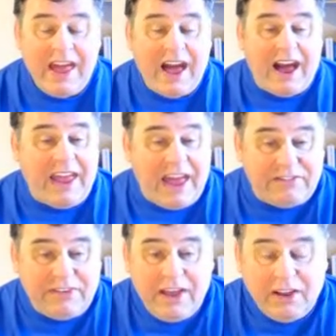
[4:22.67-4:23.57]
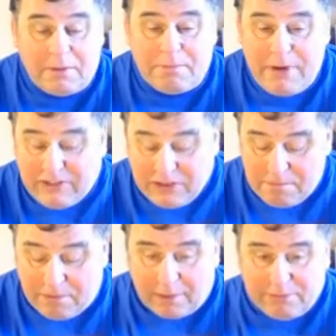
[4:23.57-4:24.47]
I have compression
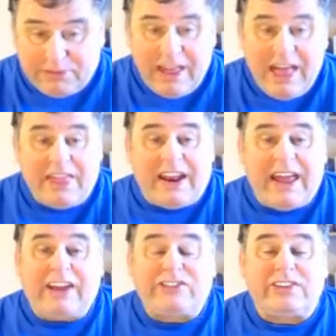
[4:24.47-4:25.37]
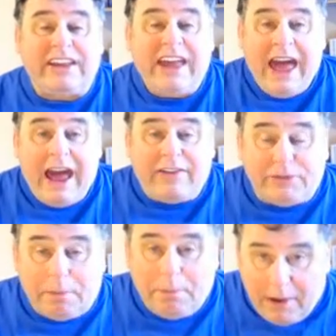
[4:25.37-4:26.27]
pumps that I actually have to
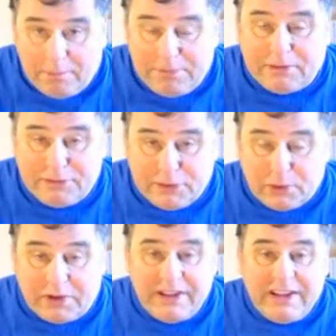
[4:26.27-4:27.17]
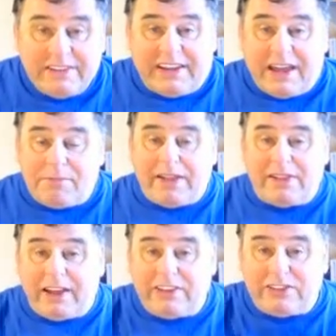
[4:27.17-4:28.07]
pump the fluid to get my
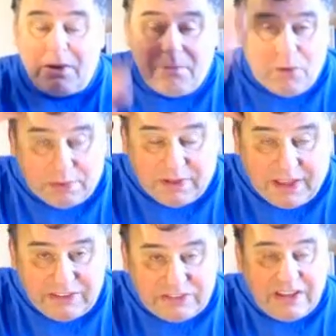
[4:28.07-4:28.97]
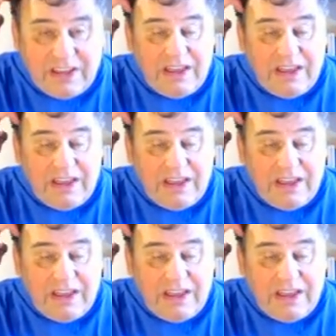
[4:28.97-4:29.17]
legs mobilized.